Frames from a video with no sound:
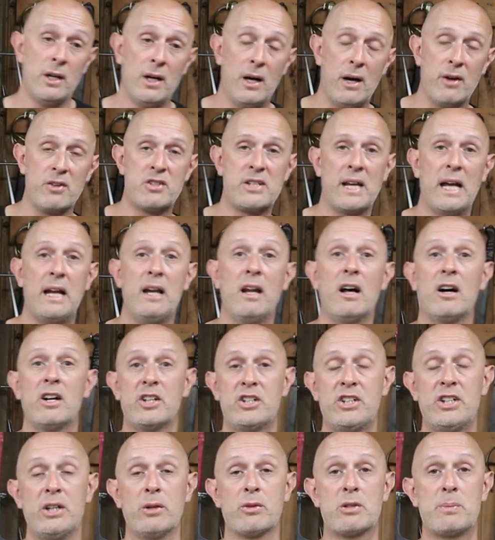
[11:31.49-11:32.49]
I'd say a
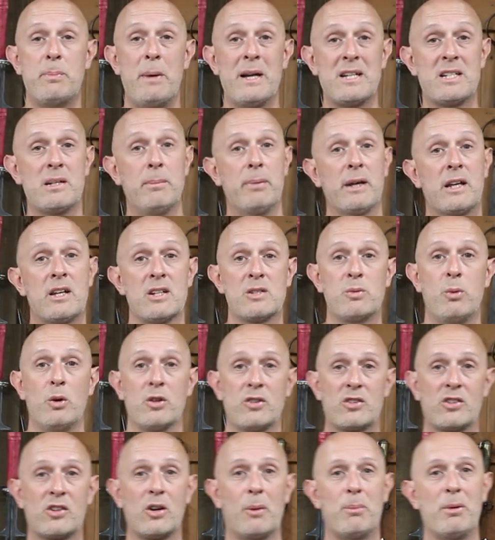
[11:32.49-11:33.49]
large shield's better because
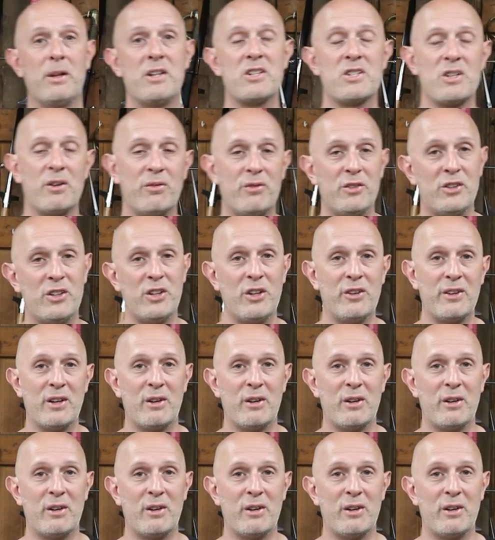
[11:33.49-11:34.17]
what do goblins often do?